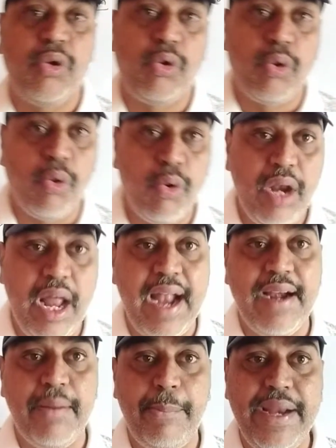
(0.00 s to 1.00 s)
Tone
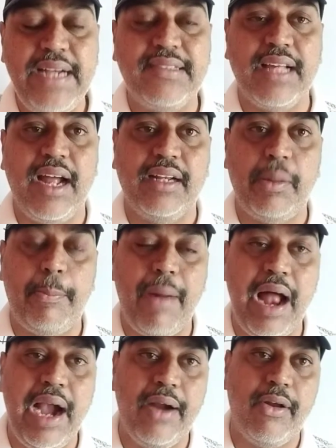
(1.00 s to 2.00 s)
and beats are the
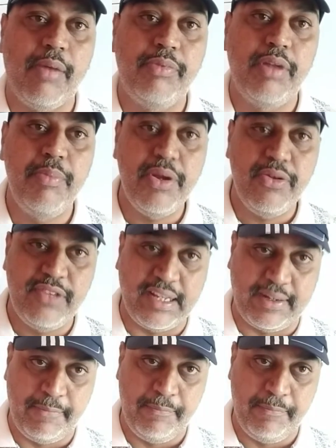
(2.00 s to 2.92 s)
part of the music.